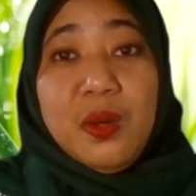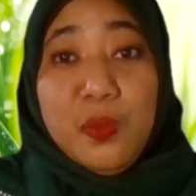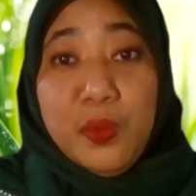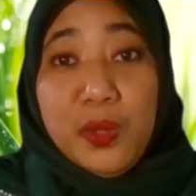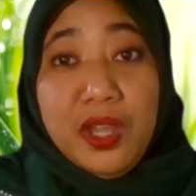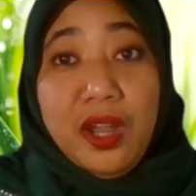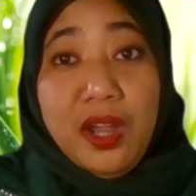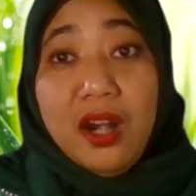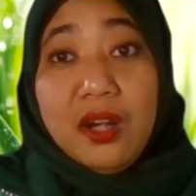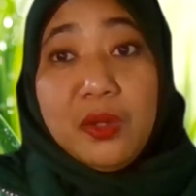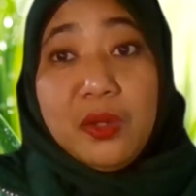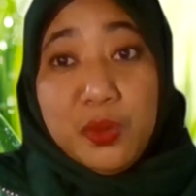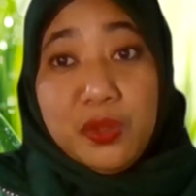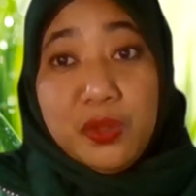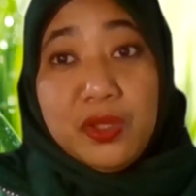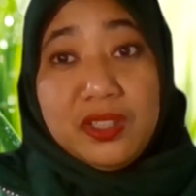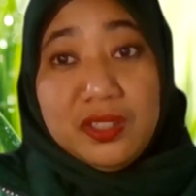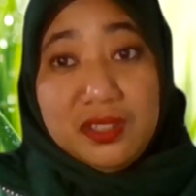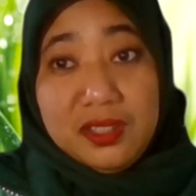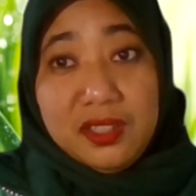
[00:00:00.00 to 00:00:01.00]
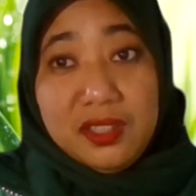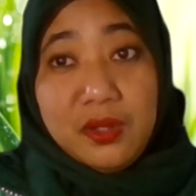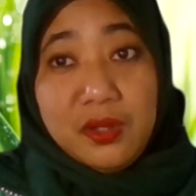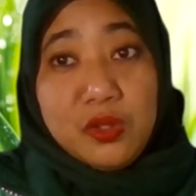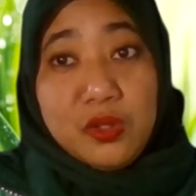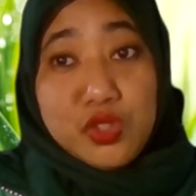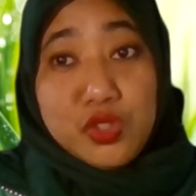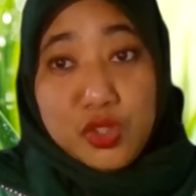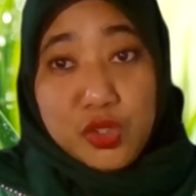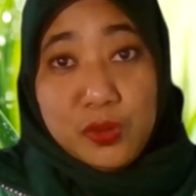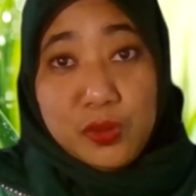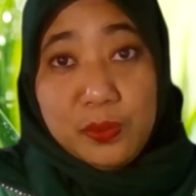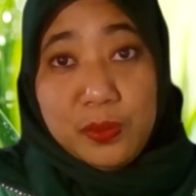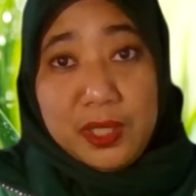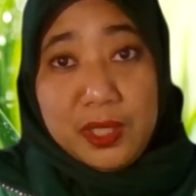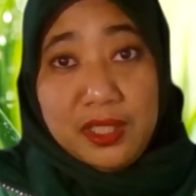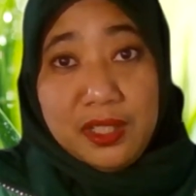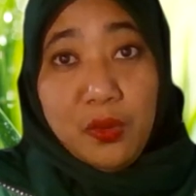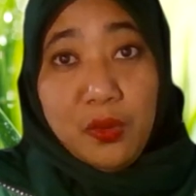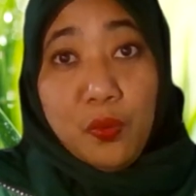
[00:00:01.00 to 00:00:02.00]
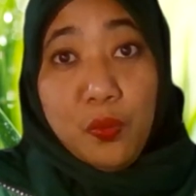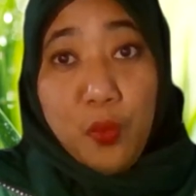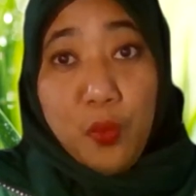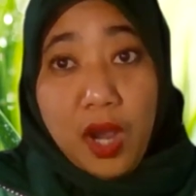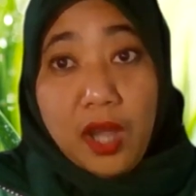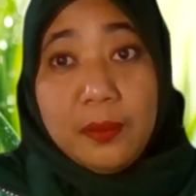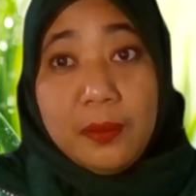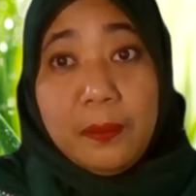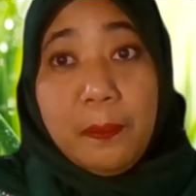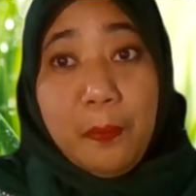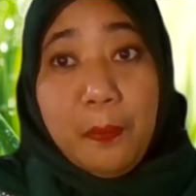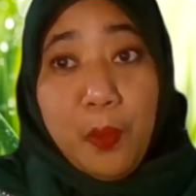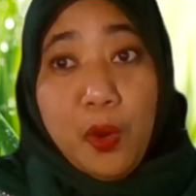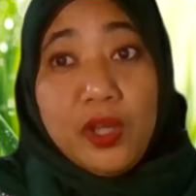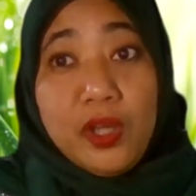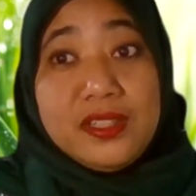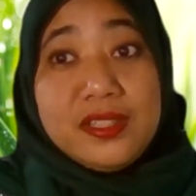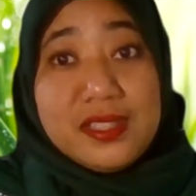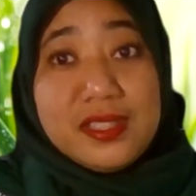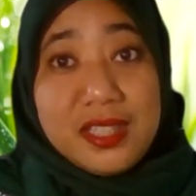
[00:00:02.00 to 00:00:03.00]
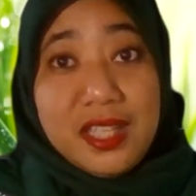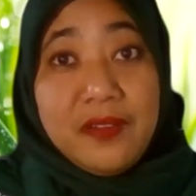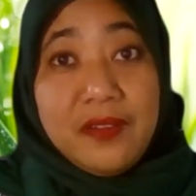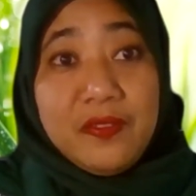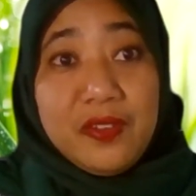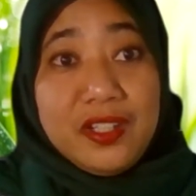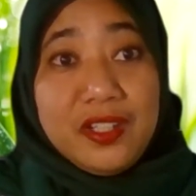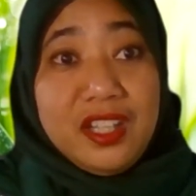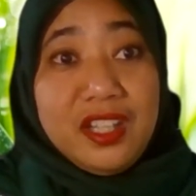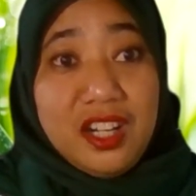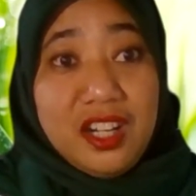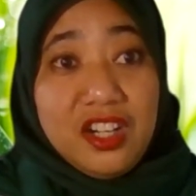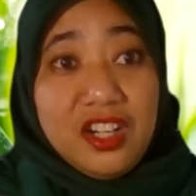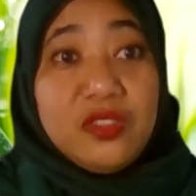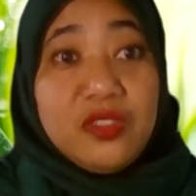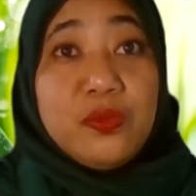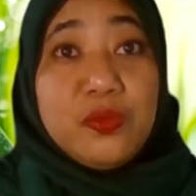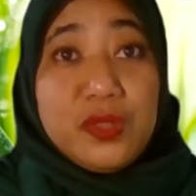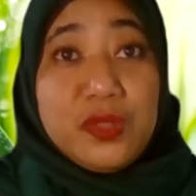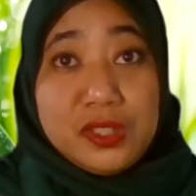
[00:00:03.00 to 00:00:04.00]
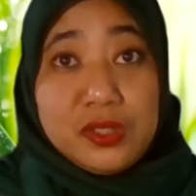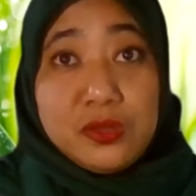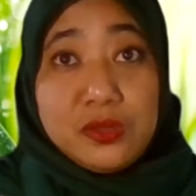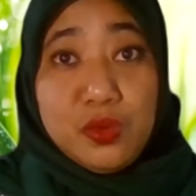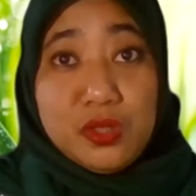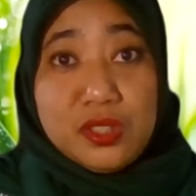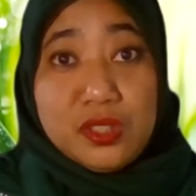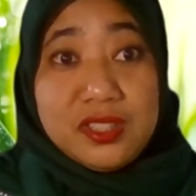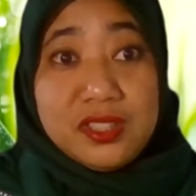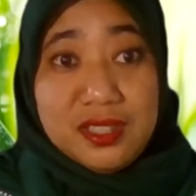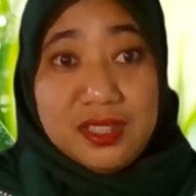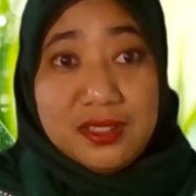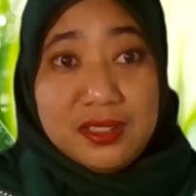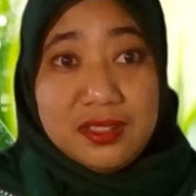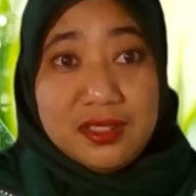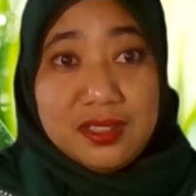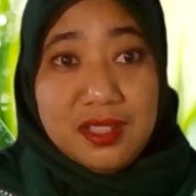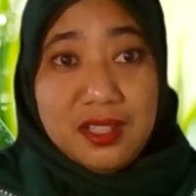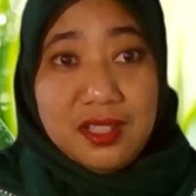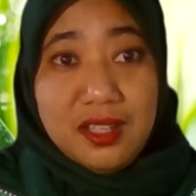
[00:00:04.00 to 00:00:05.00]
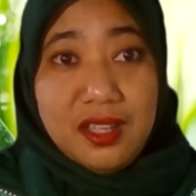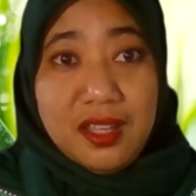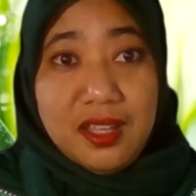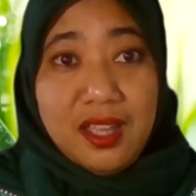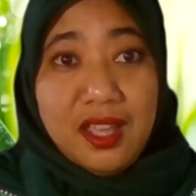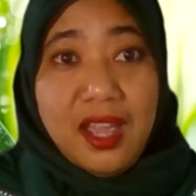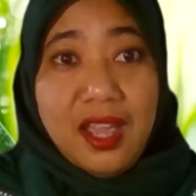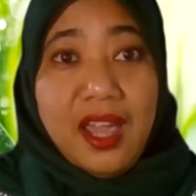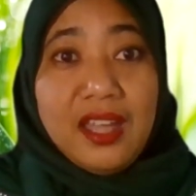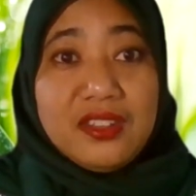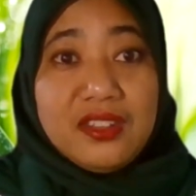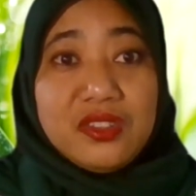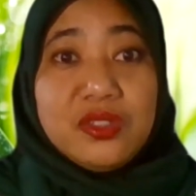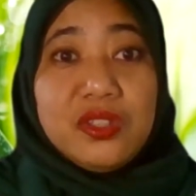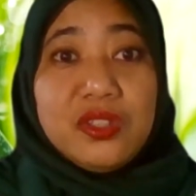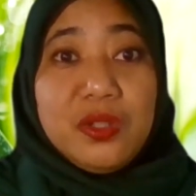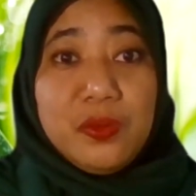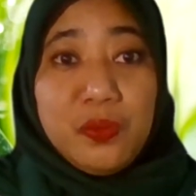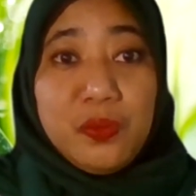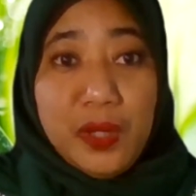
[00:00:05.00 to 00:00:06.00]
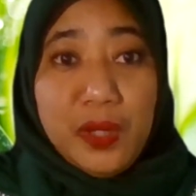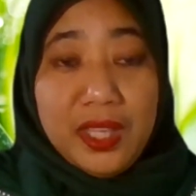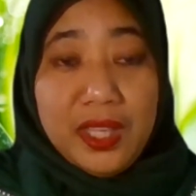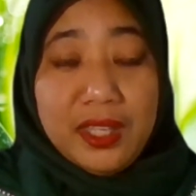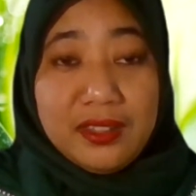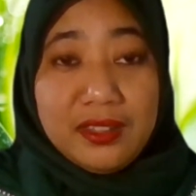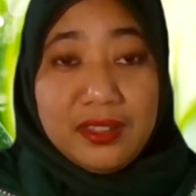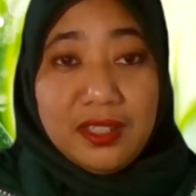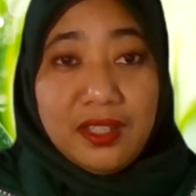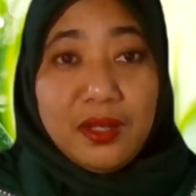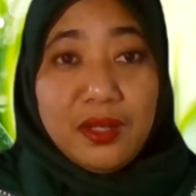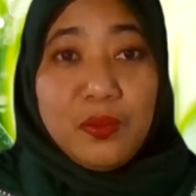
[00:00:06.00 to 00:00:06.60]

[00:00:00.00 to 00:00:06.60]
We are currently consuming 1.7 Earth resources at the rate